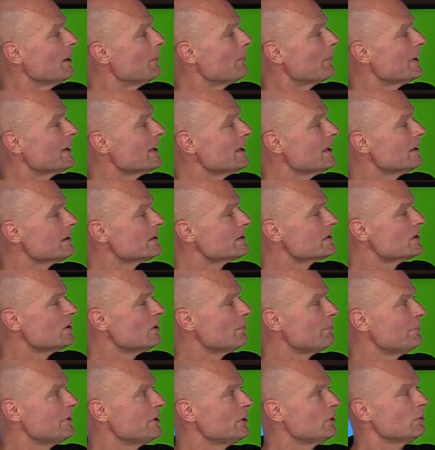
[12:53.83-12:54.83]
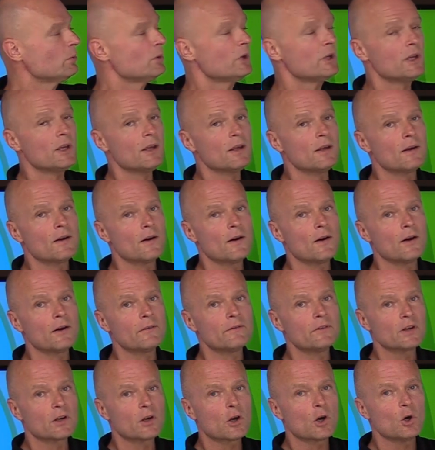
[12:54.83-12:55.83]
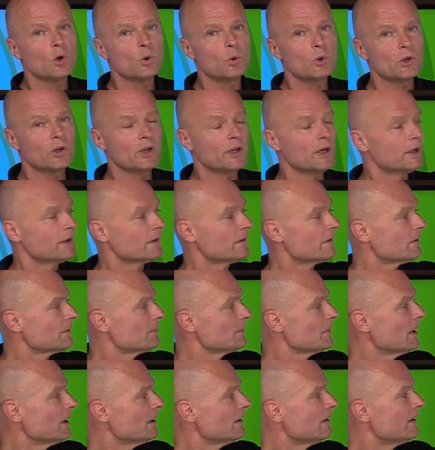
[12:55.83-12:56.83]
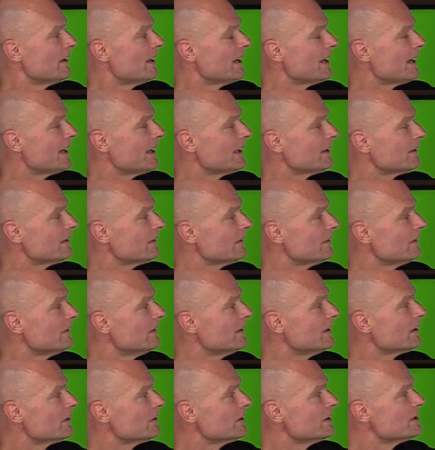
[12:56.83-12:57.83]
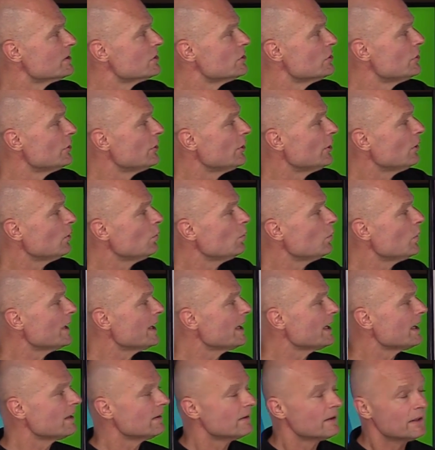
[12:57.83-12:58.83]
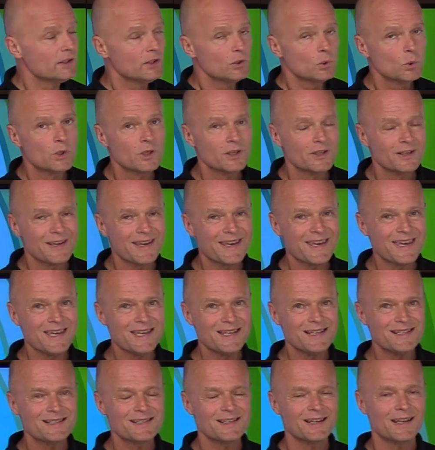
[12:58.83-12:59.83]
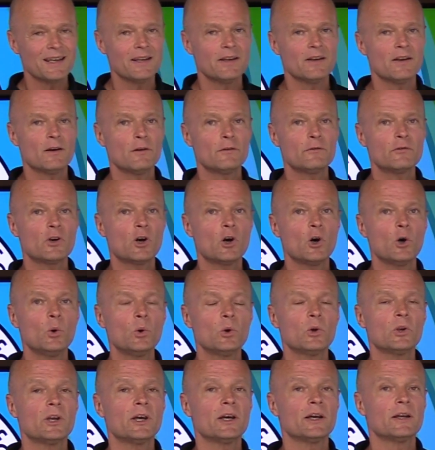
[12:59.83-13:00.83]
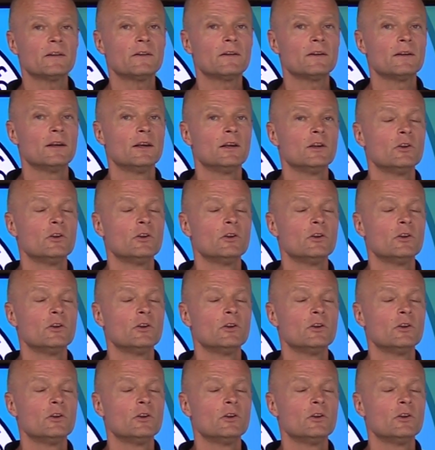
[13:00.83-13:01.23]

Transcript: But here's the beauty of the coconut, that there is no way that you can eat enough coconut